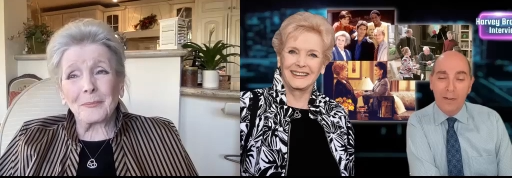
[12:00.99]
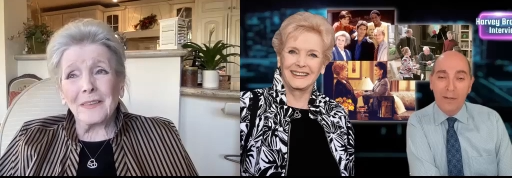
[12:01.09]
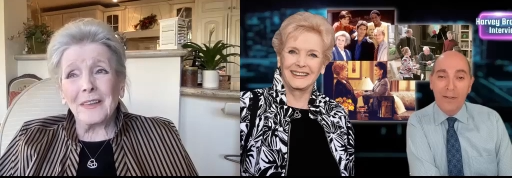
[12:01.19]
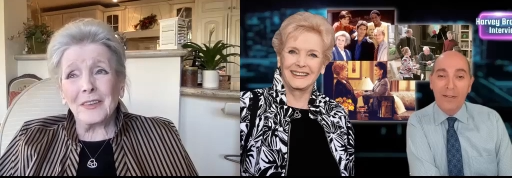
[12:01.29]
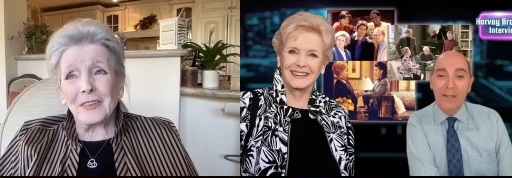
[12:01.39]

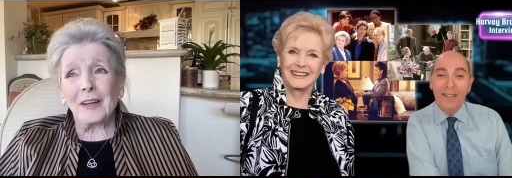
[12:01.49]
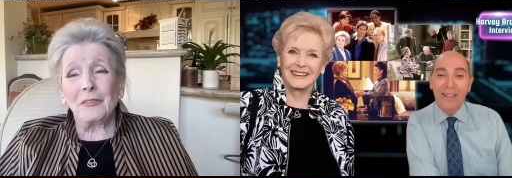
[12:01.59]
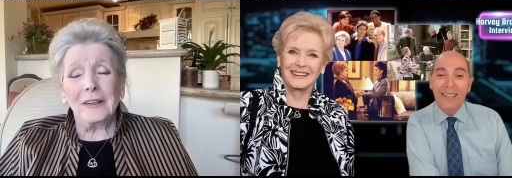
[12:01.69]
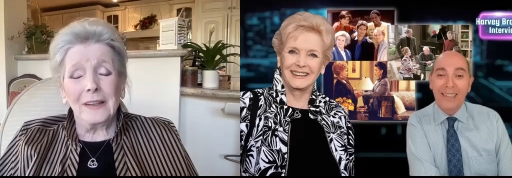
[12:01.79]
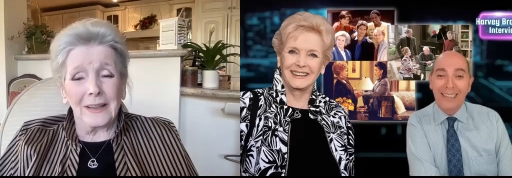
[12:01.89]
Speaker 1: this
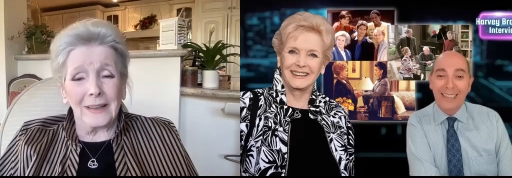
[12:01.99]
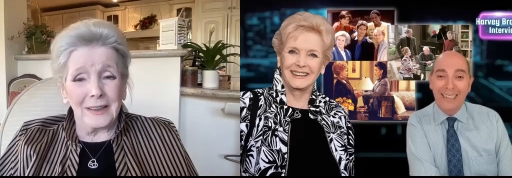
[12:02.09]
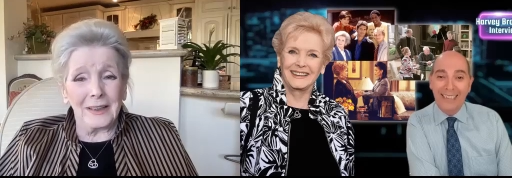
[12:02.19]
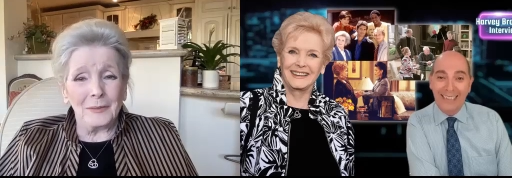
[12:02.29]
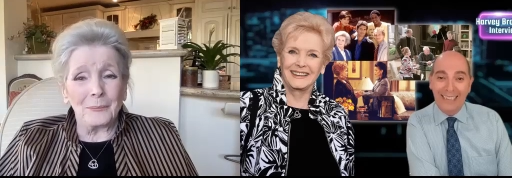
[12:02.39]
lovely
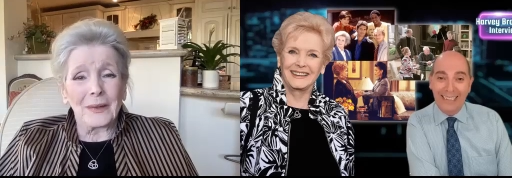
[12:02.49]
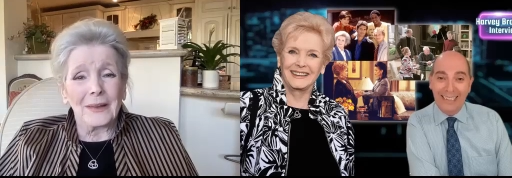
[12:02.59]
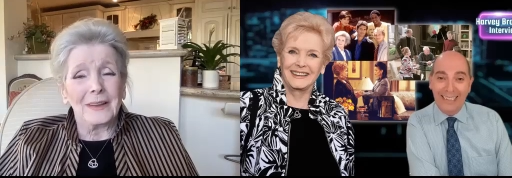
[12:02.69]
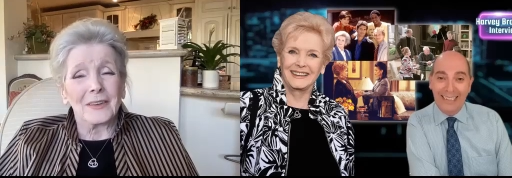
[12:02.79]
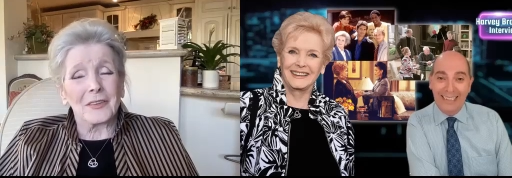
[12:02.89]
lady
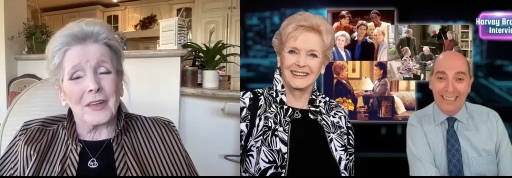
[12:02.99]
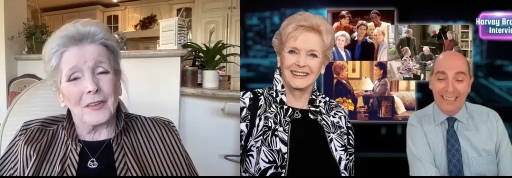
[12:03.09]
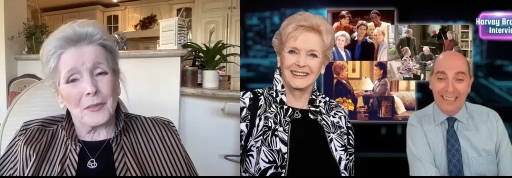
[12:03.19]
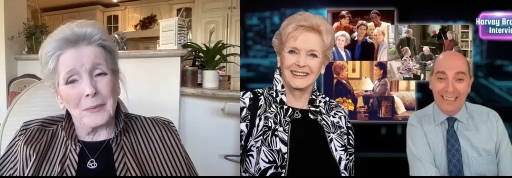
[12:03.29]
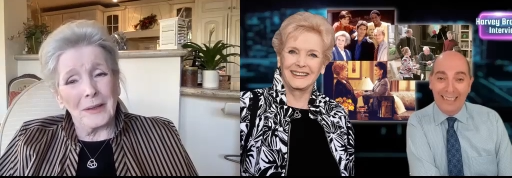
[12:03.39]

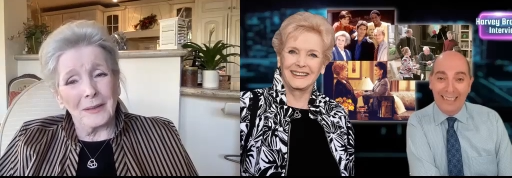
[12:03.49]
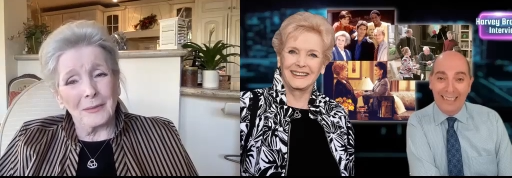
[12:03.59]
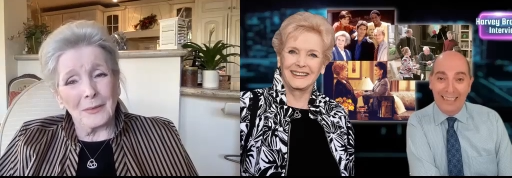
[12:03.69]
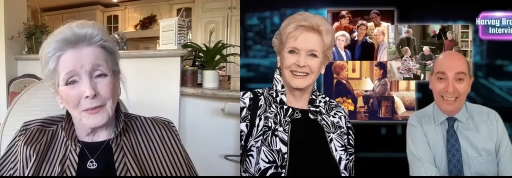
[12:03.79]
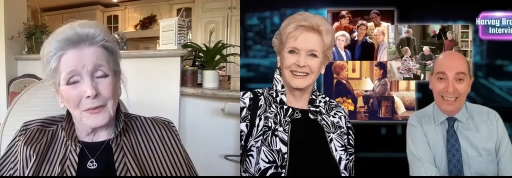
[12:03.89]
sends me
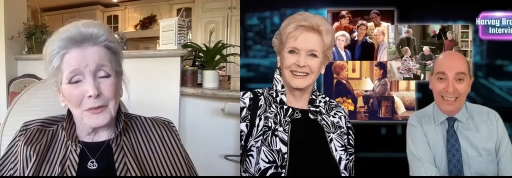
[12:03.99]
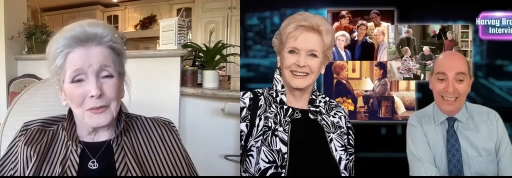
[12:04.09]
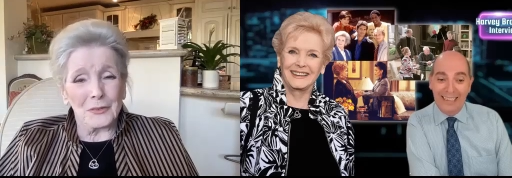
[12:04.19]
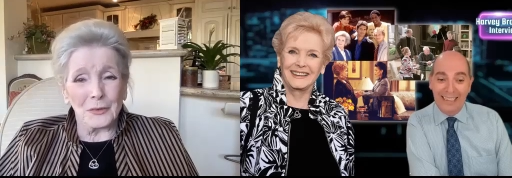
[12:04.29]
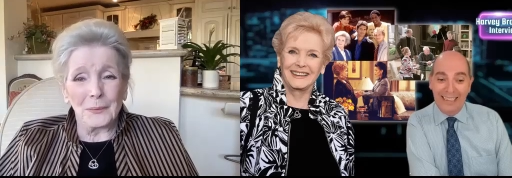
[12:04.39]

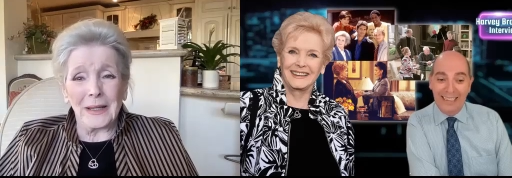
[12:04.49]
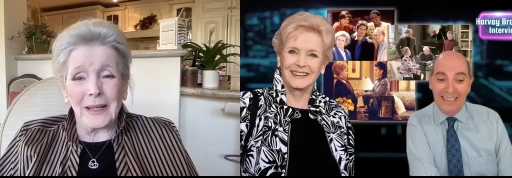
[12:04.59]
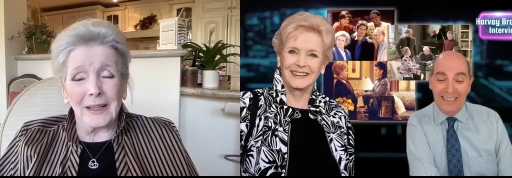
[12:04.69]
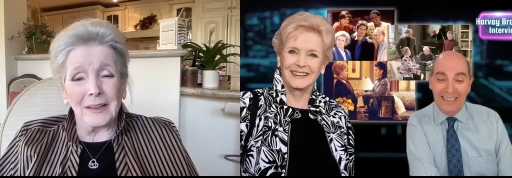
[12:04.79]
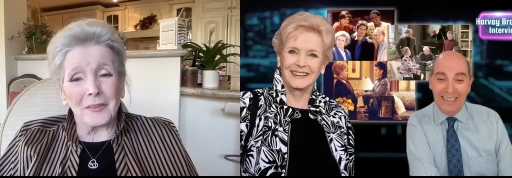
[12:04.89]
on June the
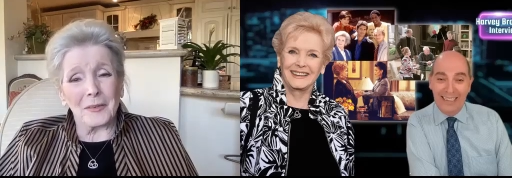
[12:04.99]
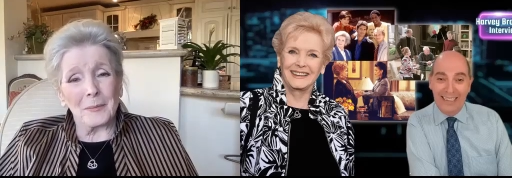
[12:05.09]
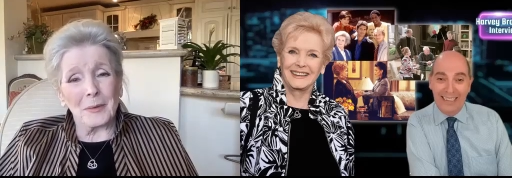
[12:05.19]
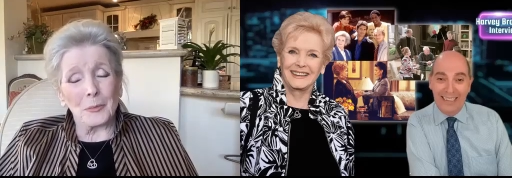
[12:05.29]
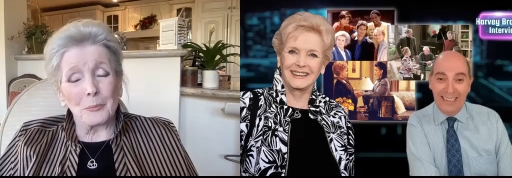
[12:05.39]
8th the
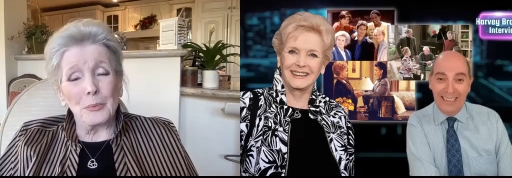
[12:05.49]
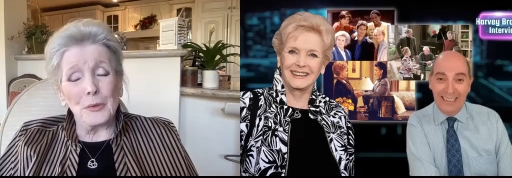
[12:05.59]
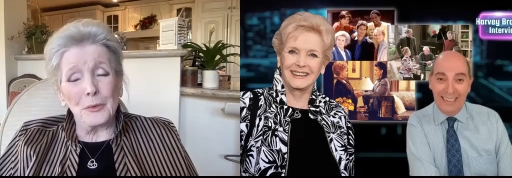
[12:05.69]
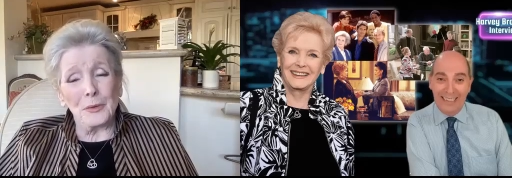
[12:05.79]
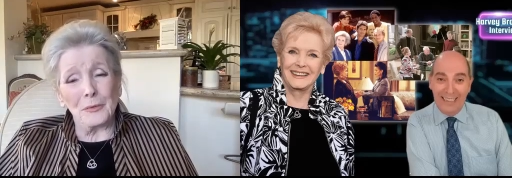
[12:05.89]
most
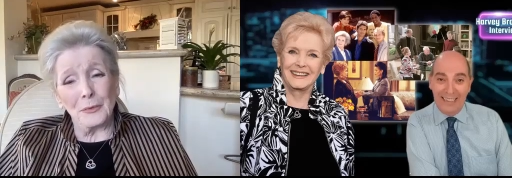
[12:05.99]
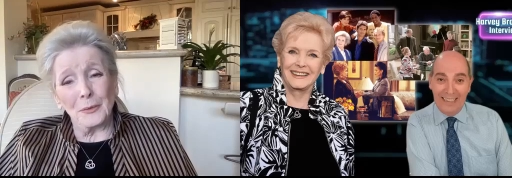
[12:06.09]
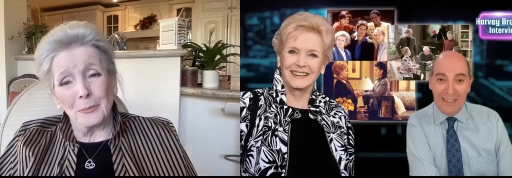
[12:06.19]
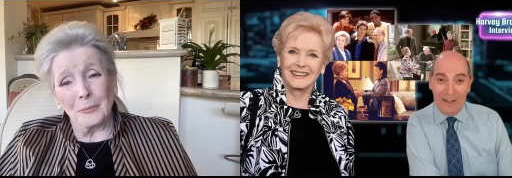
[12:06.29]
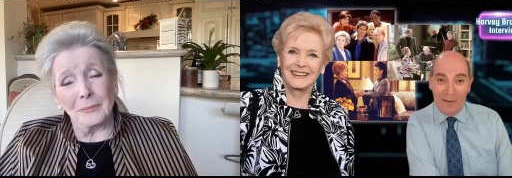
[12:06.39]

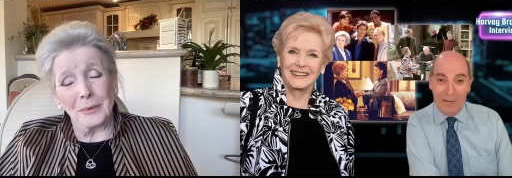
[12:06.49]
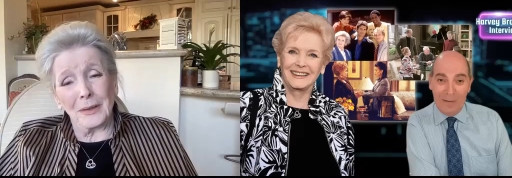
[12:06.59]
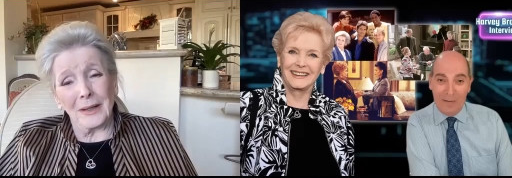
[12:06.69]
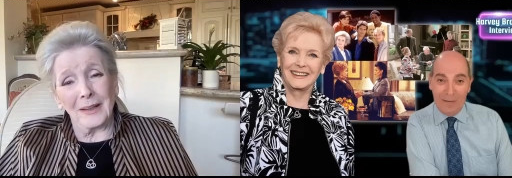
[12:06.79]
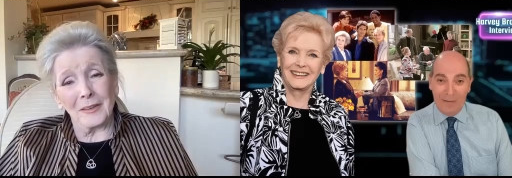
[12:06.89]
beautiful
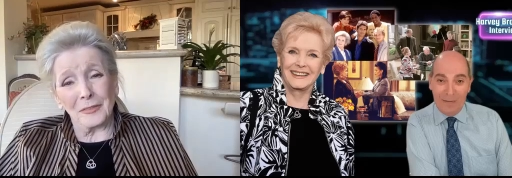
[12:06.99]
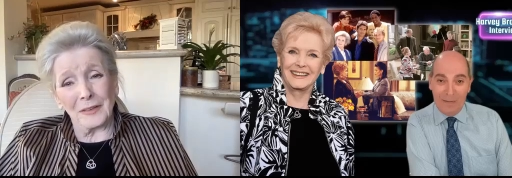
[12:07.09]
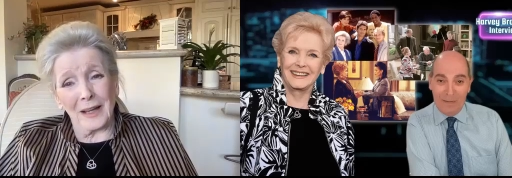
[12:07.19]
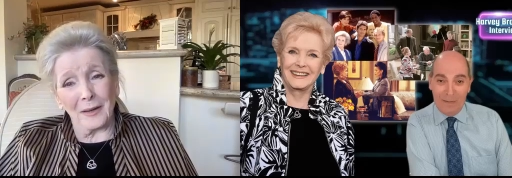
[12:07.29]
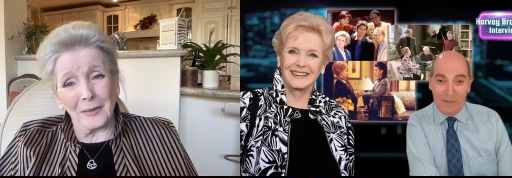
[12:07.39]
bouquet of
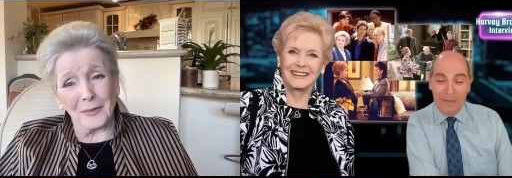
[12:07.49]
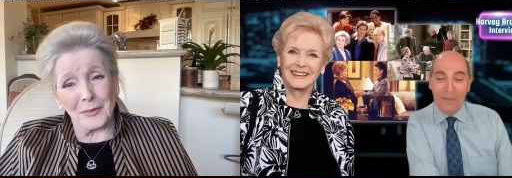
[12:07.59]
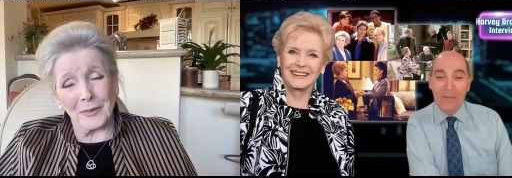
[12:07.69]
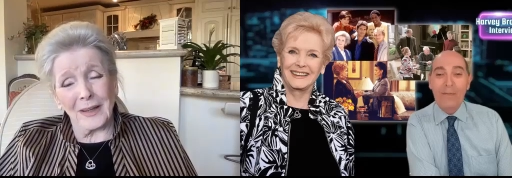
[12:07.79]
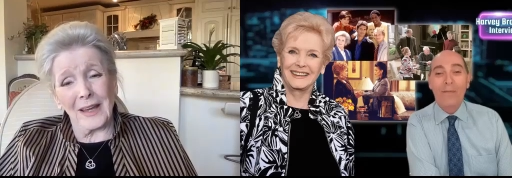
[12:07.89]

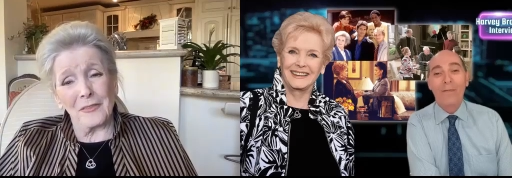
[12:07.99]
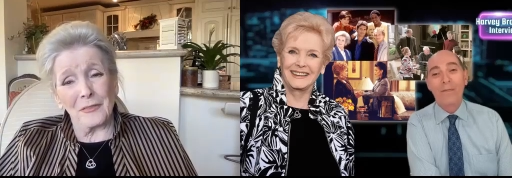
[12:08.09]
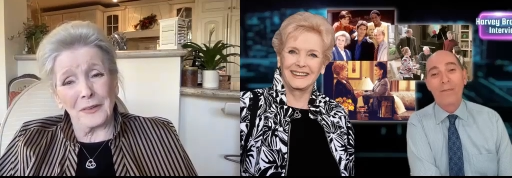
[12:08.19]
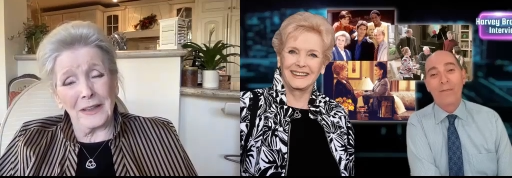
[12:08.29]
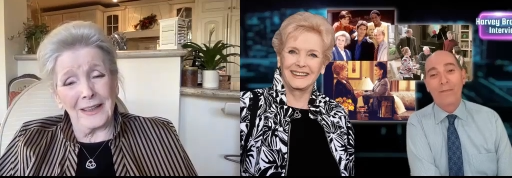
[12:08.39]
flowers
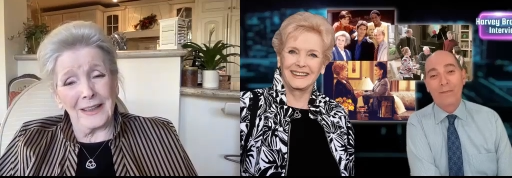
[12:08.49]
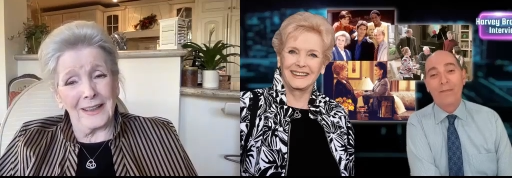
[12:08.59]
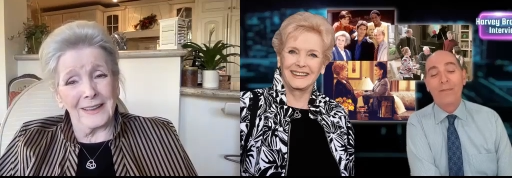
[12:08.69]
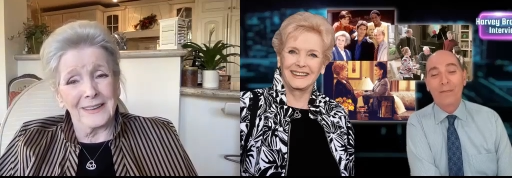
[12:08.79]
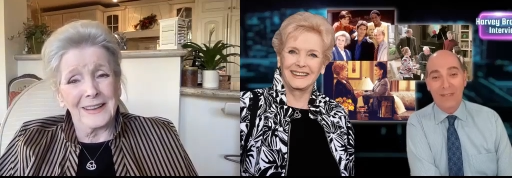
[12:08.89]
every year.